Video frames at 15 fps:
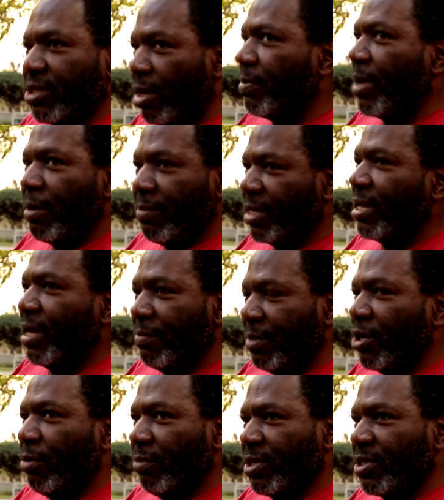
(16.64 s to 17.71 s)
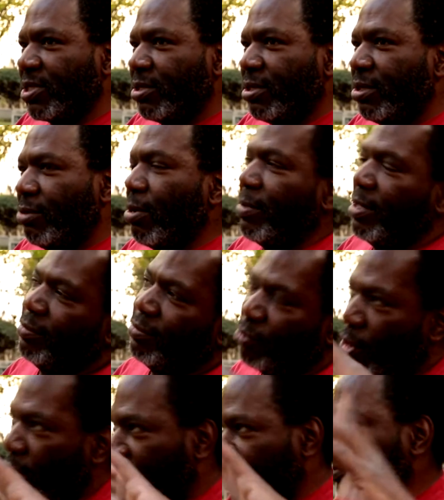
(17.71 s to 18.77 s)
So I've been homeless. Well, I mean,
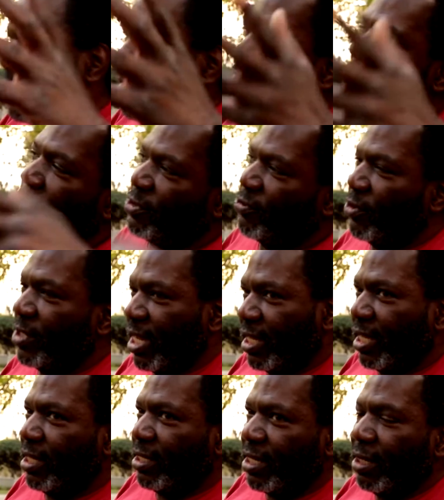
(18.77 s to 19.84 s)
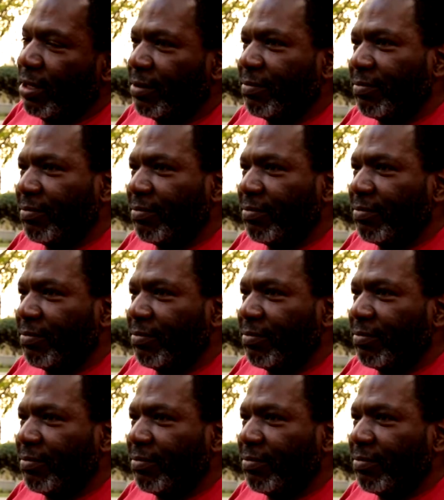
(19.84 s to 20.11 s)
broadly speaking, homeless for a decade. Yeah.